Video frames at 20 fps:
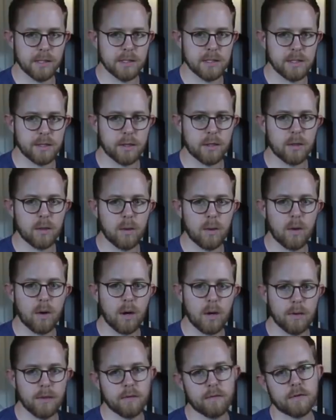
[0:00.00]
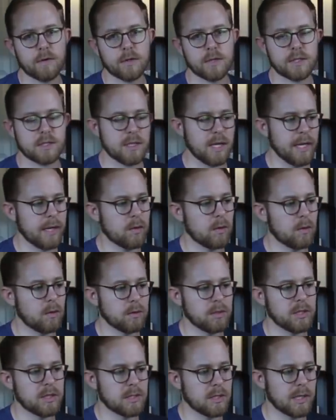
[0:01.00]
to 0 on the first cycle
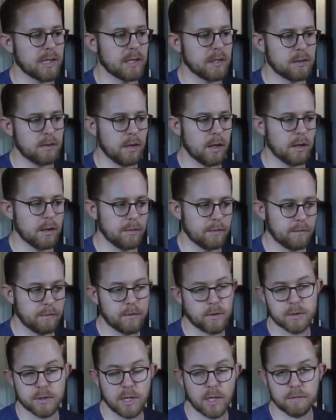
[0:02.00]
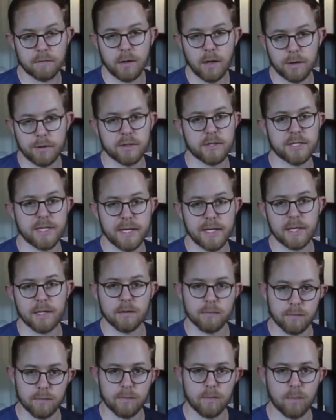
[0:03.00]
just to get a first off understanding
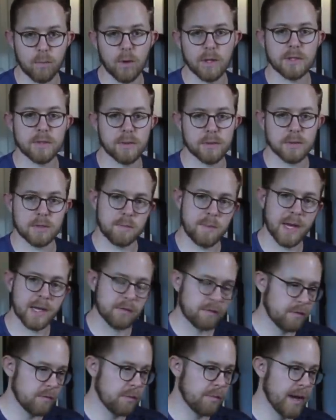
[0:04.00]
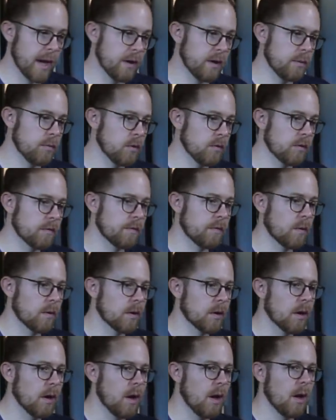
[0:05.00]
of what to expect from the battery moving
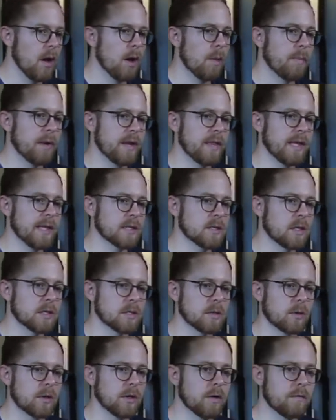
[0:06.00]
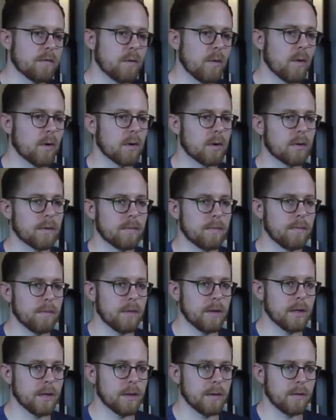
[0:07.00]
forward. But I think it's also good for
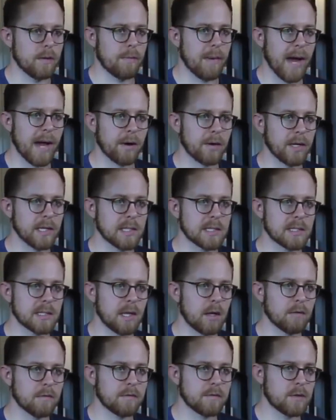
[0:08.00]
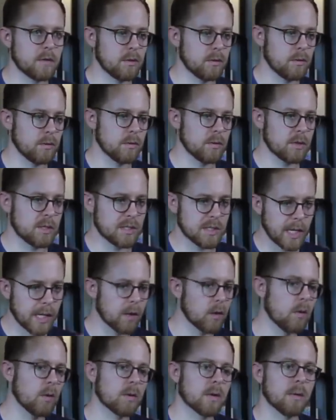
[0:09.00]
the battery itself to
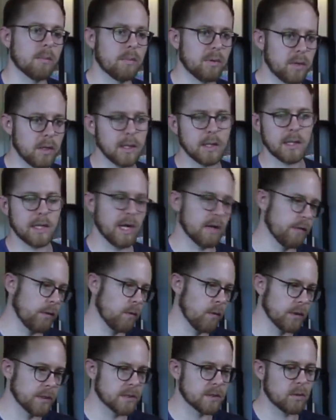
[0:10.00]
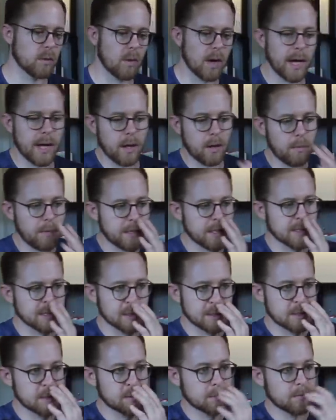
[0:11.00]
cycle completely every once in a while, because
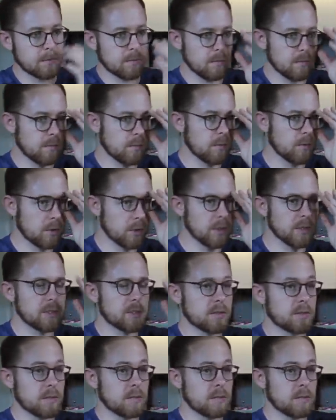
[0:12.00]
that's good